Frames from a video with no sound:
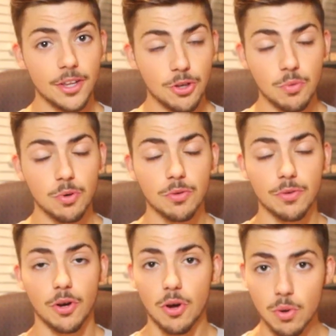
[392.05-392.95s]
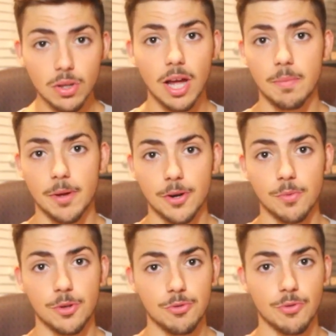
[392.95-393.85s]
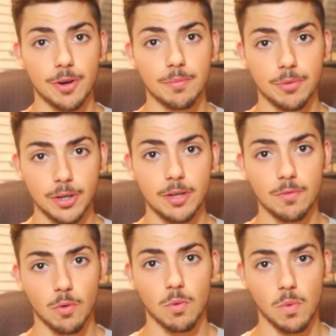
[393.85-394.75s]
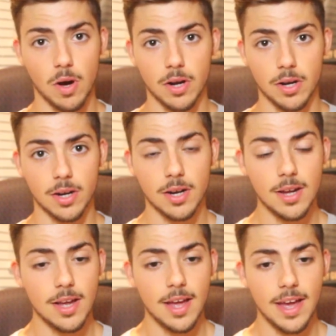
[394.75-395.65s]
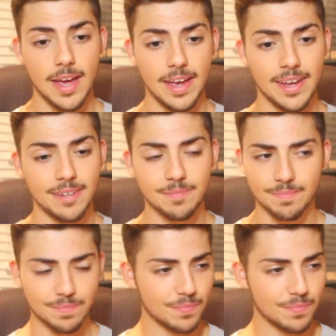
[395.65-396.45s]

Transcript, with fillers: You will feel a whole lot better when you drink plenty more water and